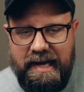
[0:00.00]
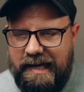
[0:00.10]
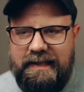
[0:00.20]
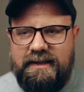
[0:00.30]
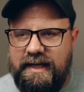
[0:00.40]

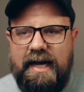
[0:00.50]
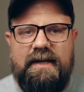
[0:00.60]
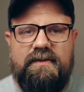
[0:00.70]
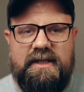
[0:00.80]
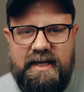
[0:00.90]
and let's say I
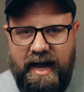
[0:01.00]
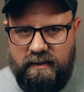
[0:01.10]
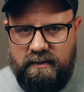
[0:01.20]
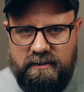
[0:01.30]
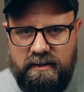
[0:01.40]
live in
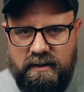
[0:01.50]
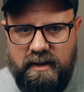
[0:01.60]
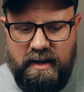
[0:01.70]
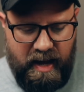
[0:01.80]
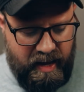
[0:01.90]
Seattle,
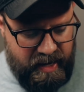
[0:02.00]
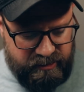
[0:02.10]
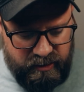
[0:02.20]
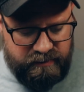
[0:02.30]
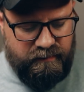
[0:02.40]
and I
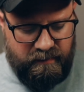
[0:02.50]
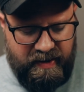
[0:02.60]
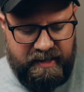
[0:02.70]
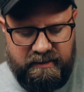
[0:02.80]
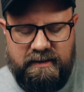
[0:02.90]
search for
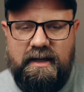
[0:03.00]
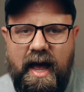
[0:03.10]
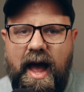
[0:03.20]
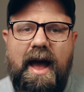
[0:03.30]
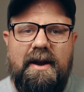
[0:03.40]
vets,
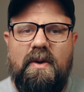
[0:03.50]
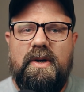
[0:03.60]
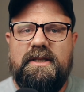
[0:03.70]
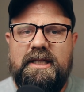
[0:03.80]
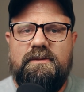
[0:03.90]
I don't
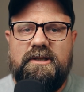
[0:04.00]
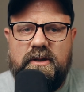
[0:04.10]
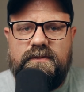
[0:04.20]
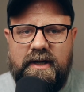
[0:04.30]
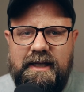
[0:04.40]
want to see
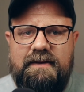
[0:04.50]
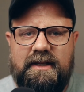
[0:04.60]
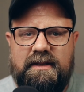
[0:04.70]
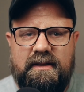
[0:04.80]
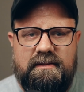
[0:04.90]
results for
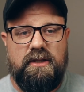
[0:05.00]
Cleveland.